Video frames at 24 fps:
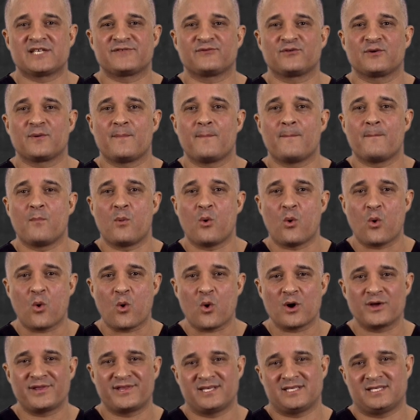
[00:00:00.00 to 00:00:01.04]
for
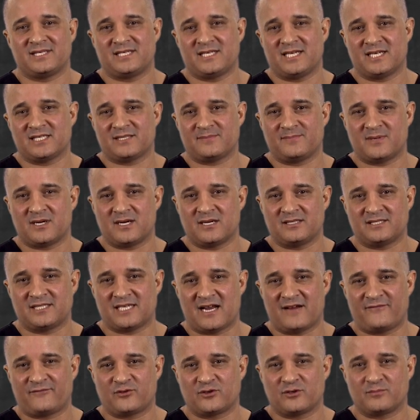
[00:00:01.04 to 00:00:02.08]
more than 6 months
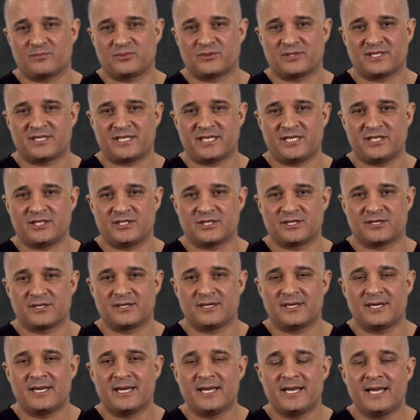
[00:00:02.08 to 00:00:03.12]
after a procedure.
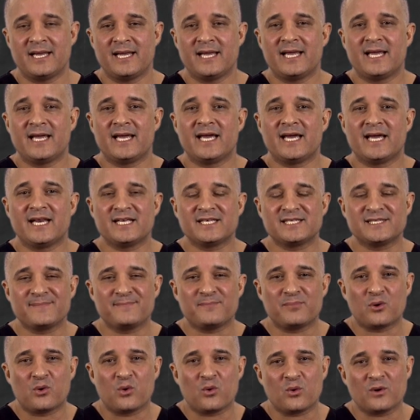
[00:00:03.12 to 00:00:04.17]
It is
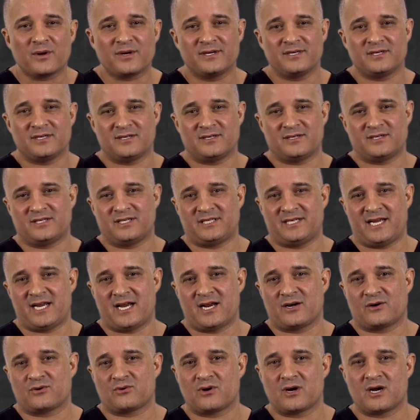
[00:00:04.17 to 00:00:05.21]
important to
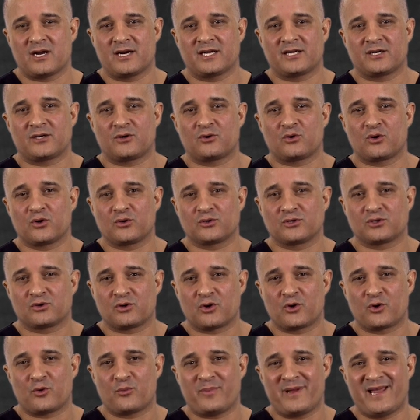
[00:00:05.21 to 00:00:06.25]
understand chronic
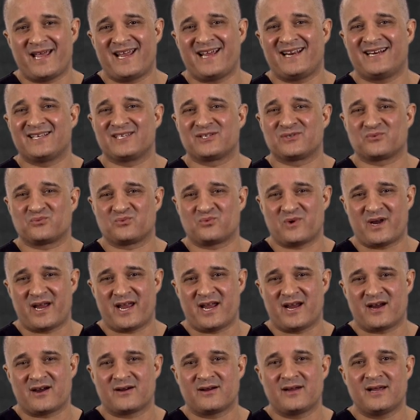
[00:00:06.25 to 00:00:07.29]
scrotal pain is
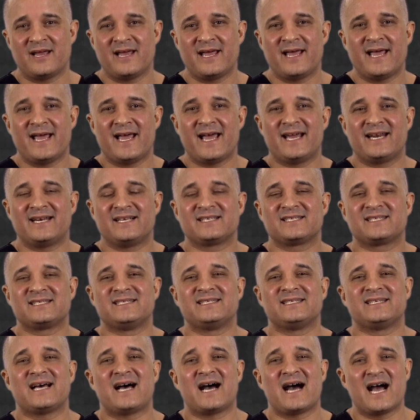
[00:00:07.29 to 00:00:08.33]
rare and is
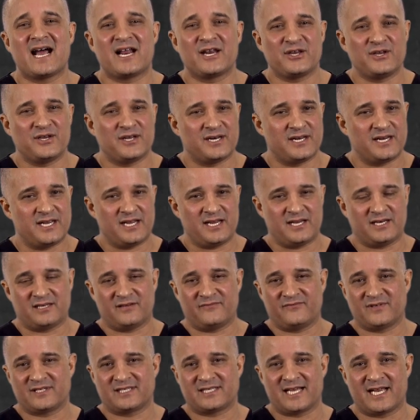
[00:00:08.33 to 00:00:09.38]
not unique to
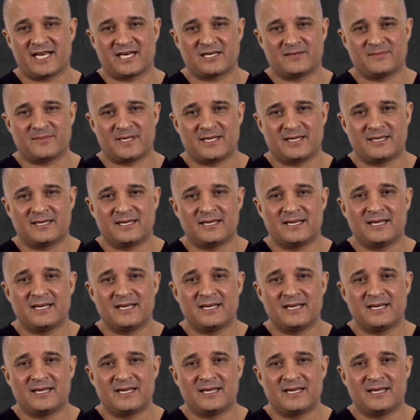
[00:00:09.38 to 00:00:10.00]
vasectomy.